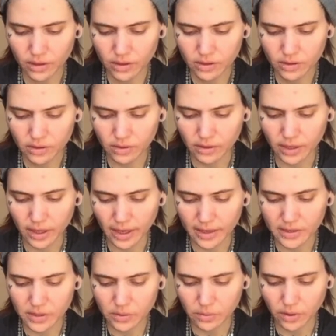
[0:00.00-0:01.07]
So the
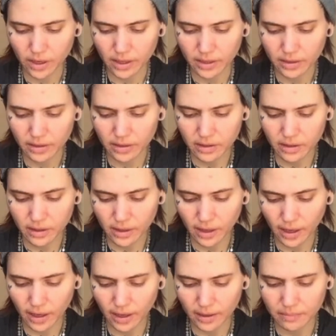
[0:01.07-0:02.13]
next one
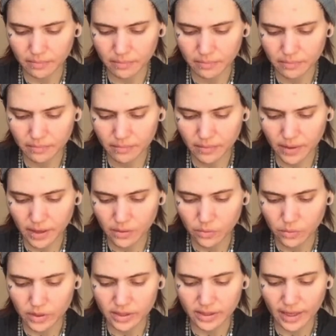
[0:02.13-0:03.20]

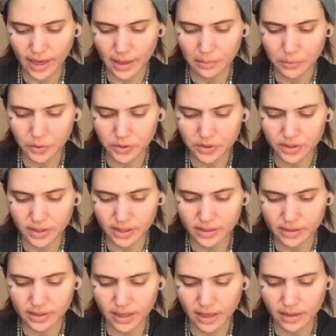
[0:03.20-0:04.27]
was April
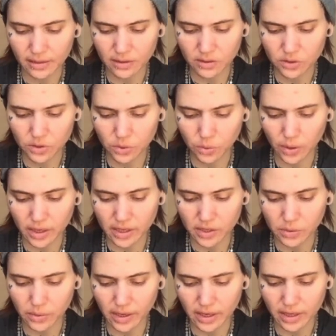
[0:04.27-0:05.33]
16th,
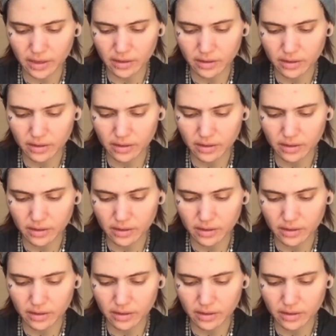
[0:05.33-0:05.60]
2020.